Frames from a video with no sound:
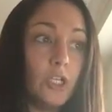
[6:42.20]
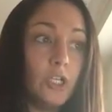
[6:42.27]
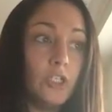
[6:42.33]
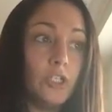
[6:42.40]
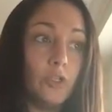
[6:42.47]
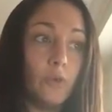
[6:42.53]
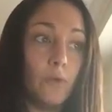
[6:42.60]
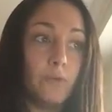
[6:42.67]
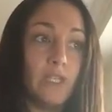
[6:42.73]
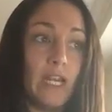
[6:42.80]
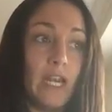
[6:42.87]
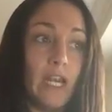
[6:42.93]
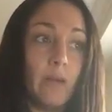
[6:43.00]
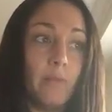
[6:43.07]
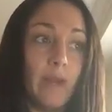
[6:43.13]
to
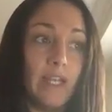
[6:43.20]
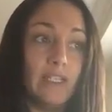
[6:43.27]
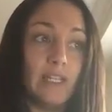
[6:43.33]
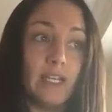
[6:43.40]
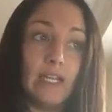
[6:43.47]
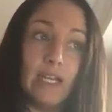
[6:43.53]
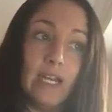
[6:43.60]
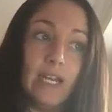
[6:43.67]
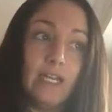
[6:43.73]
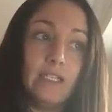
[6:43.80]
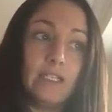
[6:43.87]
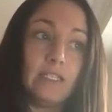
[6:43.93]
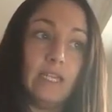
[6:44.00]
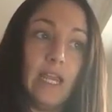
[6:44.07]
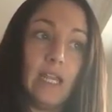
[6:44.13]
obtain basic
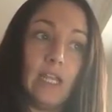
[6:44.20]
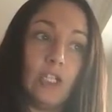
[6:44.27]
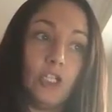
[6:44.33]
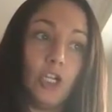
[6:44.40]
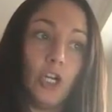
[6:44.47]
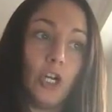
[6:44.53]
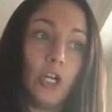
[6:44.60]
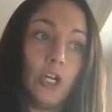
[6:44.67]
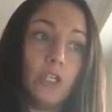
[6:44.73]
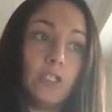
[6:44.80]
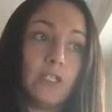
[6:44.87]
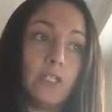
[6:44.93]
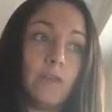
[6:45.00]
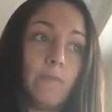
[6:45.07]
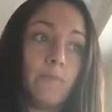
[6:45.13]
needs, taking
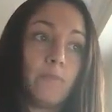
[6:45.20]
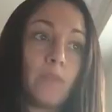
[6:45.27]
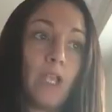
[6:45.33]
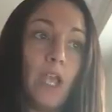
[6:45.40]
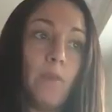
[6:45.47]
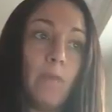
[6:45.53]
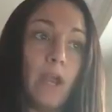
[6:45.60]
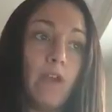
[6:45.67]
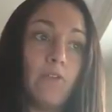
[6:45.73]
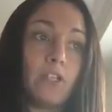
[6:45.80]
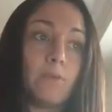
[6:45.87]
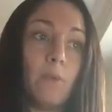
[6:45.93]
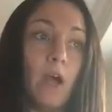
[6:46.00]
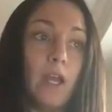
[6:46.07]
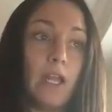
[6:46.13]
turns, and might
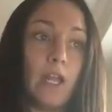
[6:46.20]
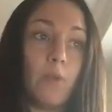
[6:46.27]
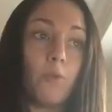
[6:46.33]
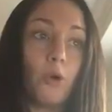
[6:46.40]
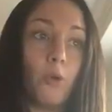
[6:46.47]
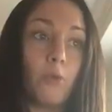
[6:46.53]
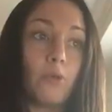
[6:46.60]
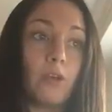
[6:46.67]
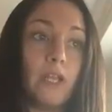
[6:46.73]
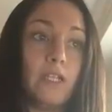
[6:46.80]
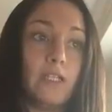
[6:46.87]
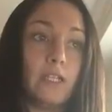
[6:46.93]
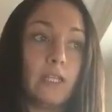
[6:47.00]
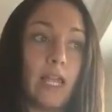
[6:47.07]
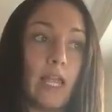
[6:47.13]
respond inappropriately
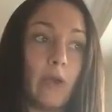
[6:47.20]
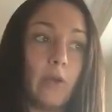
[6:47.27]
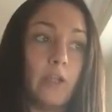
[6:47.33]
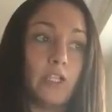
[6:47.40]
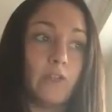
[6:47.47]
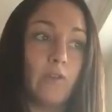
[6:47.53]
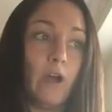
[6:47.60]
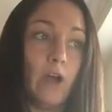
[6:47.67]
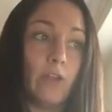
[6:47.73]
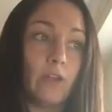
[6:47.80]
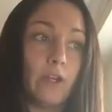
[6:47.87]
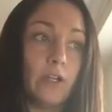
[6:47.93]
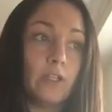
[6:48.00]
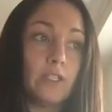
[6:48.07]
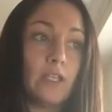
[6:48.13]
to language of
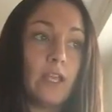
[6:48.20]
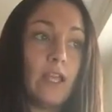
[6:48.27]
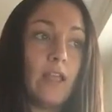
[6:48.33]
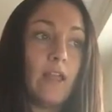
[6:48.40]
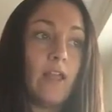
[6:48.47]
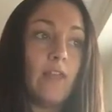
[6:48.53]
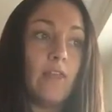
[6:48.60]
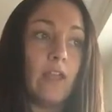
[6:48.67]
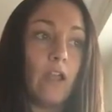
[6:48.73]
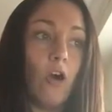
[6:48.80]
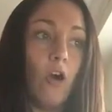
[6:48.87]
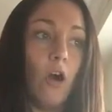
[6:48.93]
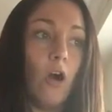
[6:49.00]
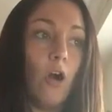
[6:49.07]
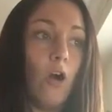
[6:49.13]
others. They
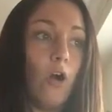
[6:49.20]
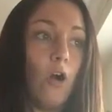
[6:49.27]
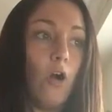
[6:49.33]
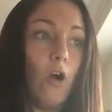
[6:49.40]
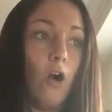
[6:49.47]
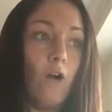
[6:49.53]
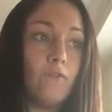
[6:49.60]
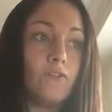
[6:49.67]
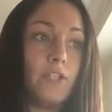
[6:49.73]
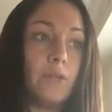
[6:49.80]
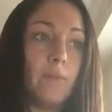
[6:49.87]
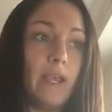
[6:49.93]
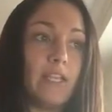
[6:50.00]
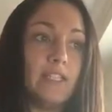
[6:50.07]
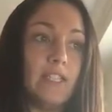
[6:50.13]
often
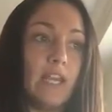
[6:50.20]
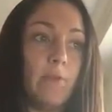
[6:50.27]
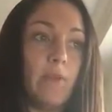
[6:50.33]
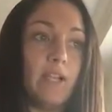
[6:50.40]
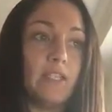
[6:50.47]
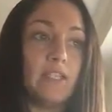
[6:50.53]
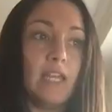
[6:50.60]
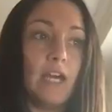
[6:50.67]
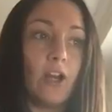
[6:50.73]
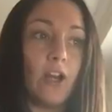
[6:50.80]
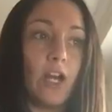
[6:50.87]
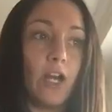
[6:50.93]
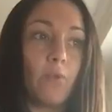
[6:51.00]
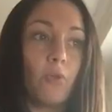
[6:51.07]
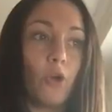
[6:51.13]
make statements that are
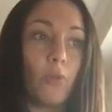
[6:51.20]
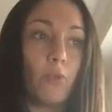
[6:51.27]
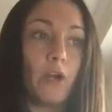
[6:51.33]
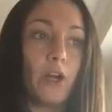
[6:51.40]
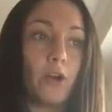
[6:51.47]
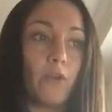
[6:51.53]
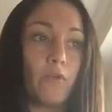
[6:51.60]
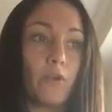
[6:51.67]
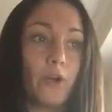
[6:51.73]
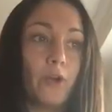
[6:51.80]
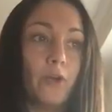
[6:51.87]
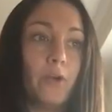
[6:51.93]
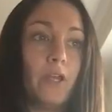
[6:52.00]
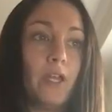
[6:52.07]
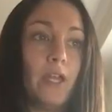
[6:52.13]
inappropriate or
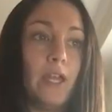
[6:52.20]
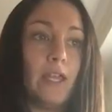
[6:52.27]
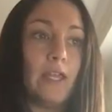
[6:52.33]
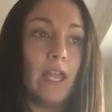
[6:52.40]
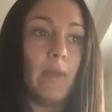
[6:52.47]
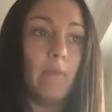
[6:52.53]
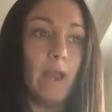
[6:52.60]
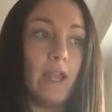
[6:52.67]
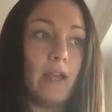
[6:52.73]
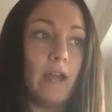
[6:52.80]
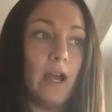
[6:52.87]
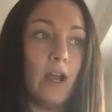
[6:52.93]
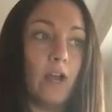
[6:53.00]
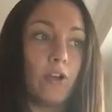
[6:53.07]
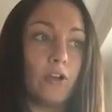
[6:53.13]
rude, yet may
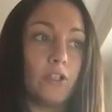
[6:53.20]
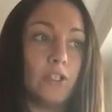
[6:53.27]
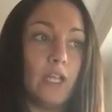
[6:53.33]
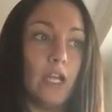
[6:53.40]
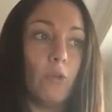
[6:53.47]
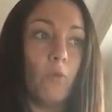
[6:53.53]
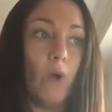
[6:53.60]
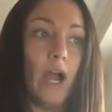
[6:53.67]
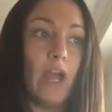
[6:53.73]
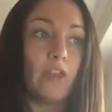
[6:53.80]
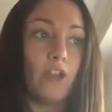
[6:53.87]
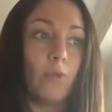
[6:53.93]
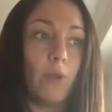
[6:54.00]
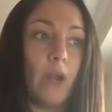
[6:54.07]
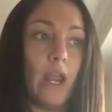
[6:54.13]
not understand why
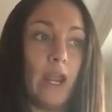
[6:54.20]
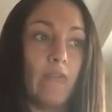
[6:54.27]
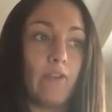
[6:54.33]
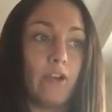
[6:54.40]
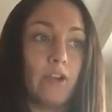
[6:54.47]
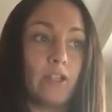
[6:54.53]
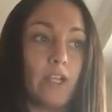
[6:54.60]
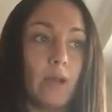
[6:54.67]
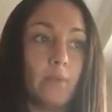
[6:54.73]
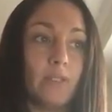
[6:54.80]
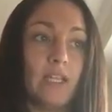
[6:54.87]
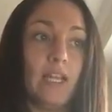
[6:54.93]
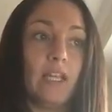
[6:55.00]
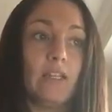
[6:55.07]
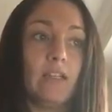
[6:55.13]
their behavior is
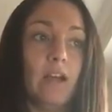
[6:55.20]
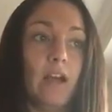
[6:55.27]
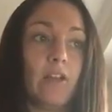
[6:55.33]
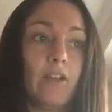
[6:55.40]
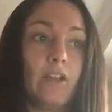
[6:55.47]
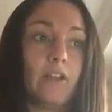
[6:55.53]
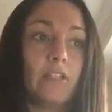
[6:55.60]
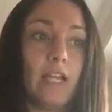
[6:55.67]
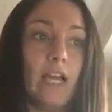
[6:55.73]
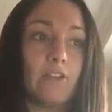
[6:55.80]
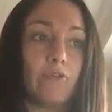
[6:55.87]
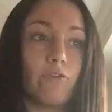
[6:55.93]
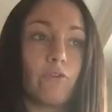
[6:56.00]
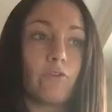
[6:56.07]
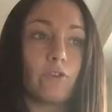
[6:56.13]
upsetting to others. As
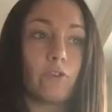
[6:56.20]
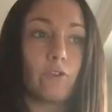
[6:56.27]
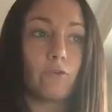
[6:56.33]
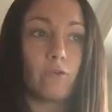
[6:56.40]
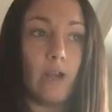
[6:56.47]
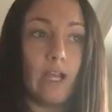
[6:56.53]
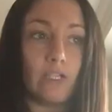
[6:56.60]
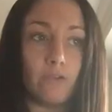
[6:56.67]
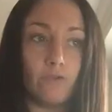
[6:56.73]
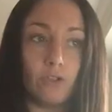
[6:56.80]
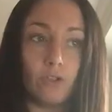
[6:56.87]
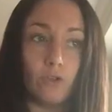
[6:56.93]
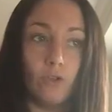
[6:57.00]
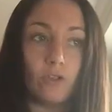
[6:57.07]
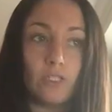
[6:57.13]
a
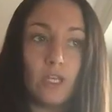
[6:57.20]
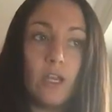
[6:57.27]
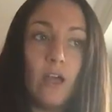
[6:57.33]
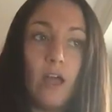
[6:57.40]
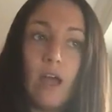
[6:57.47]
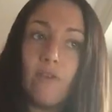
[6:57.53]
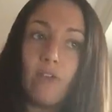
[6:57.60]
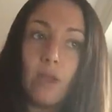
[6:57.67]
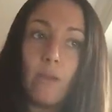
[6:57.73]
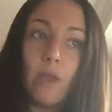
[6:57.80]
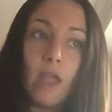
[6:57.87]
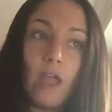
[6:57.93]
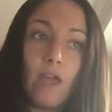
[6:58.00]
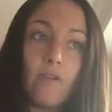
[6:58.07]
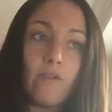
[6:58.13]
result of their
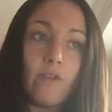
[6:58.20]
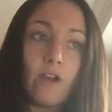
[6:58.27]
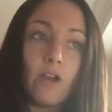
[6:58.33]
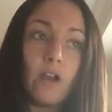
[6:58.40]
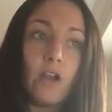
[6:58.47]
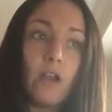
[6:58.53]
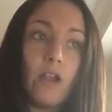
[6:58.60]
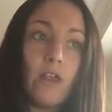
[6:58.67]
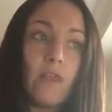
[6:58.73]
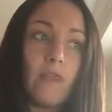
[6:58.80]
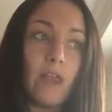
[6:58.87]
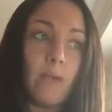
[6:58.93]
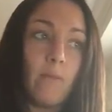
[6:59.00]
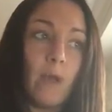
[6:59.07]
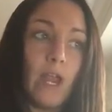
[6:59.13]
behavior,
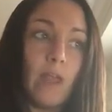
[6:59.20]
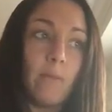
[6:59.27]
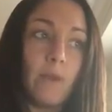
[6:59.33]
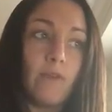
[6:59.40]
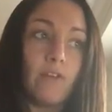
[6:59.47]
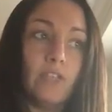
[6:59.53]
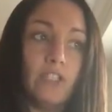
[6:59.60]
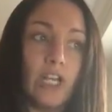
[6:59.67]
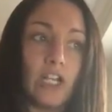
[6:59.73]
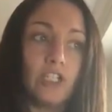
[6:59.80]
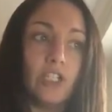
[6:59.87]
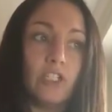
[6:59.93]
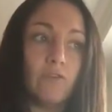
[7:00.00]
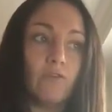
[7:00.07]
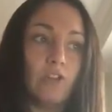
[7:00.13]
they might be
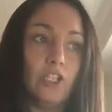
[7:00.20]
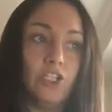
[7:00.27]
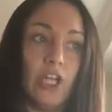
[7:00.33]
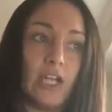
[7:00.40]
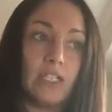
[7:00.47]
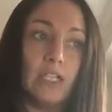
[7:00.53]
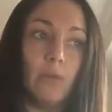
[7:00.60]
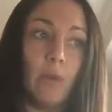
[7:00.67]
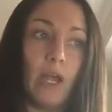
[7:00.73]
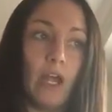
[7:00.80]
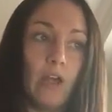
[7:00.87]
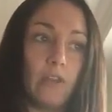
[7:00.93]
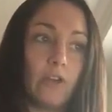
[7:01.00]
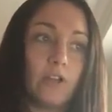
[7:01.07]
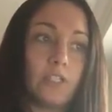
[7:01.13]
rejected by
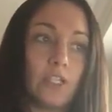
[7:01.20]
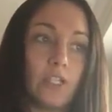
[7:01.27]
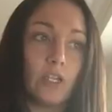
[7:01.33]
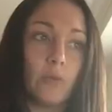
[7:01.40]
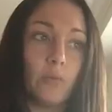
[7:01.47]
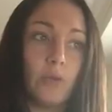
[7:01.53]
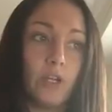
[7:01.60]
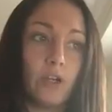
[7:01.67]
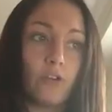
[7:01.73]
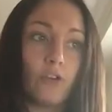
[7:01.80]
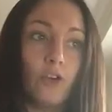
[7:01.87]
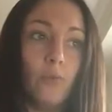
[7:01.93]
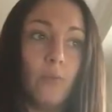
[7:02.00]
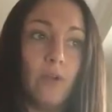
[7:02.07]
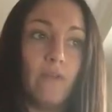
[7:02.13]
others in peer
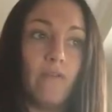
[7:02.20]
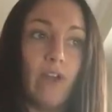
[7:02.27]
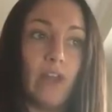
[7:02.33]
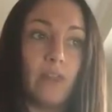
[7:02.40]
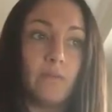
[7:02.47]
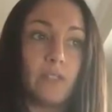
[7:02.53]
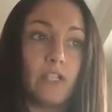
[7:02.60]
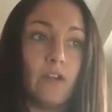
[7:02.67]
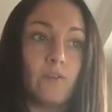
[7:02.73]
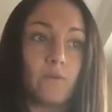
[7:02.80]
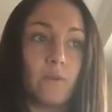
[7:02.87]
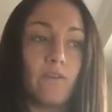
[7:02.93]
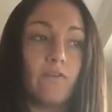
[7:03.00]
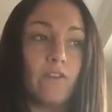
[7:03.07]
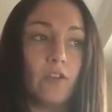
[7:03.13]
group and find themselves
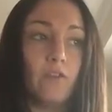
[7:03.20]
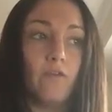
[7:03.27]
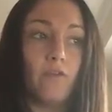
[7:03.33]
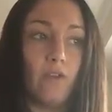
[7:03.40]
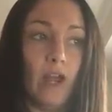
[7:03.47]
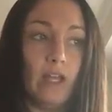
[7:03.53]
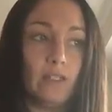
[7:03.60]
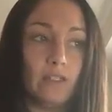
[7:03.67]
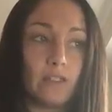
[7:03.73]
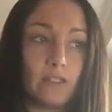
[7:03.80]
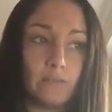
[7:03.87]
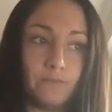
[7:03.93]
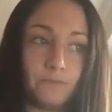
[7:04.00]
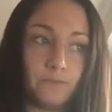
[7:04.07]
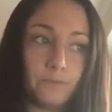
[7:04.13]
with few friends.
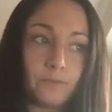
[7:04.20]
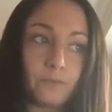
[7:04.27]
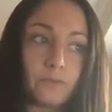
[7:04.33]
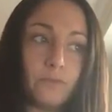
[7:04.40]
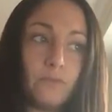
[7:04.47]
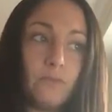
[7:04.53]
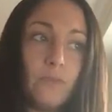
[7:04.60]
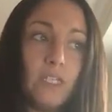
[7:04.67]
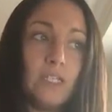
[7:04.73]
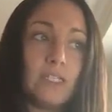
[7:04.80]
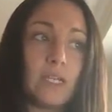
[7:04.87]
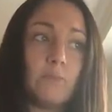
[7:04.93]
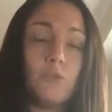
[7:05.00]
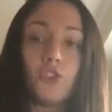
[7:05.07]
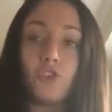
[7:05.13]

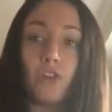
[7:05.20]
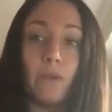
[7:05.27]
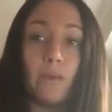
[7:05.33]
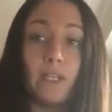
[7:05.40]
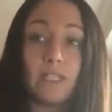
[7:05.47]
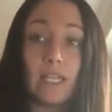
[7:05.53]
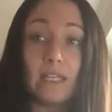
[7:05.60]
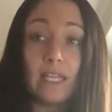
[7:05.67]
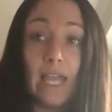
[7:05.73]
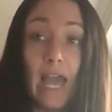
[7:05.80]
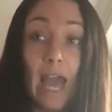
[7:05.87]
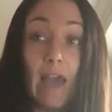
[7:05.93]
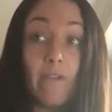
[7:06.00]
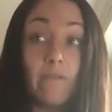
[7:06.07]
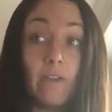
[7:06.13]
Some treatments that they
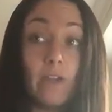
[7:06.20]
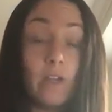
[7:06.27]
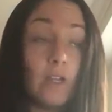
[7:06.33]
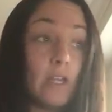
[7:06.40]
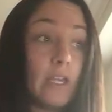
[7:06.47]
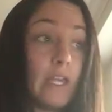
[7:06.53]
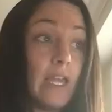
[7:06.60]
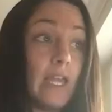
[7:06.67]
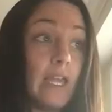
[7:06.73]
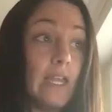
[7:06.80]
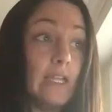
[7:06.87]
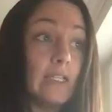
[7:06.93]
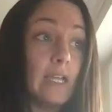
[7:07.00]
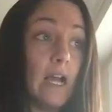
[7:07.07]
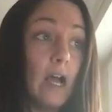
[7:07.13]
have
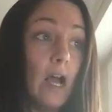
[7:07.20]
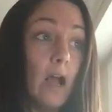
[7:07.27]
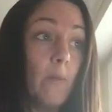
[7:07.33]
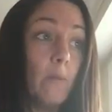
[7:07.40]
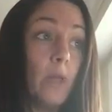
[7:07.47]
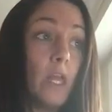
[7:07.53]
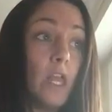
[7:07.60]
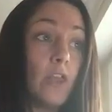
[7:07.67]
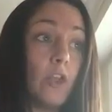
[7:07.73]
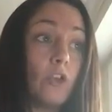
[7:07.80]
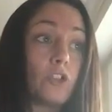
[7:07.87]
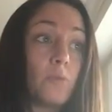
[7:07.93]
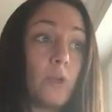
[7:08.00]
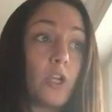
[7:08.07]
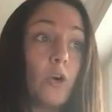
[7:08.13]
is the
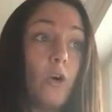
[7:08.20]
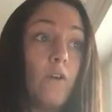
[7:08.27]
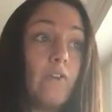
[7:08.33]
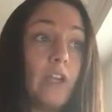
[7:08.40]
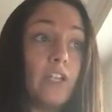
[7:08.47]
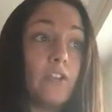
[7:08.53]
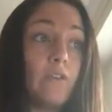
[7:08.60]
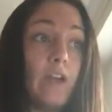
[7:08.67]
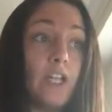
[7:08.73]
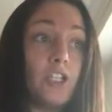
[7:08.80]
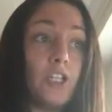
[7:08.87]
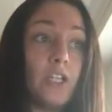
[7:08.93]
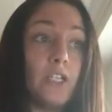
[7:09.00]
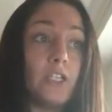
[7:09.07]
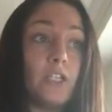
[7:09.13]
ultimate goal of the
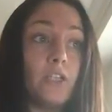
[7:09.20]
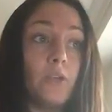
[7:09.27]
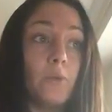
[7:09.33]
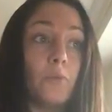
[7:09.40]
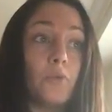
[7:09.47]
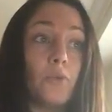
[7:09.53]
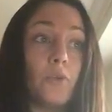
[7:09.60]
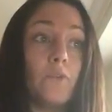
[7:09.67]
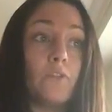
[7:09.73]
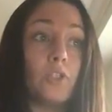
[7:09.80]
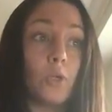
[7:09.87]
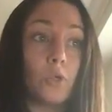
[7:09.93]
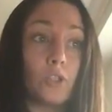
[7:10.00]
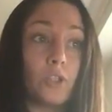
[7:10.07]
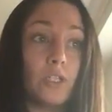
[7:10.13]
intervention is to improve
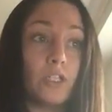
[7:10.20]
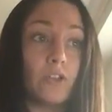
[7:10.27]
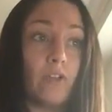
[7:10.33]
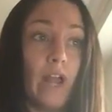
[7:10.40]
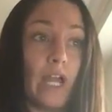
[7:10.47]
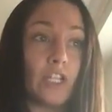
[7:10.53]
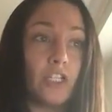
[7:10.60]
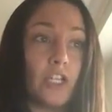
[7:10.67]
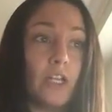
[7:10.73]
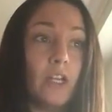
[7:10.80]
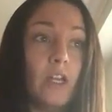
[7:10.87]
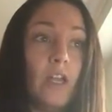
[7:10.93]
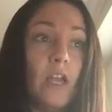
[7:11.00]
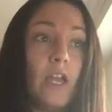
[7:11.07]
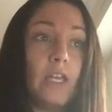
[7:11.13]
social interaction,
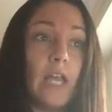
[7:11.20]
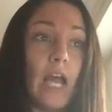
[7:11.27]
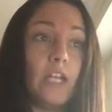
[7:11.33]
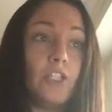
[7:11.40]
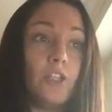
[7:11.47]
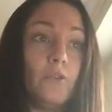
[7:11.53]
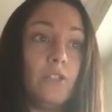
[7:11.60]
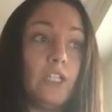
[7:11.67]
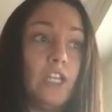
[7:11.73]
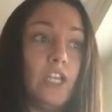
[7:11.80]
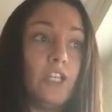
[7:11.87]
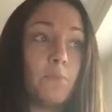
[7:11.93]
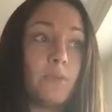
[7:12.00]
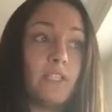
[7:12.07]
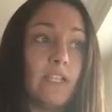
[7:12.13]
not to teach
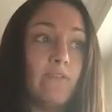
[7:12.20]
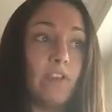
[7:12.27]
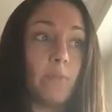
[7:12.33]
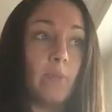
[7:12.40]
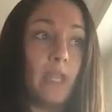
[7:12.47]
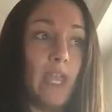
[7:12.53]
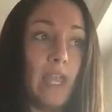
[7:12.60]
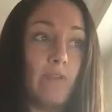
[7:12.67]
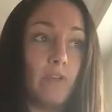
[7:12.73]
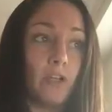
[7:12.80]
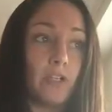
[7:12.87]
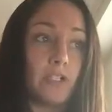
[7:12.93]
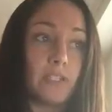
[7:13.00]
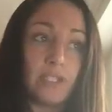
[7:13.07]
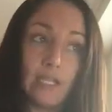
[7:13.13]
specific
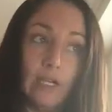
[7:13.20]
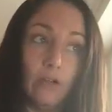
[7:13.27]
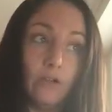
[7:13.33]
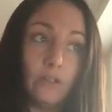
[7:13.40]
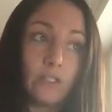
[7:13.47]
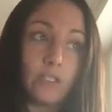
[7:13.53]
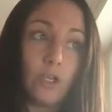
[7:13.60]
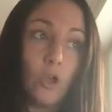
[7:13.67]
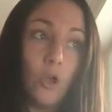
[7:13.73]
behavior skills,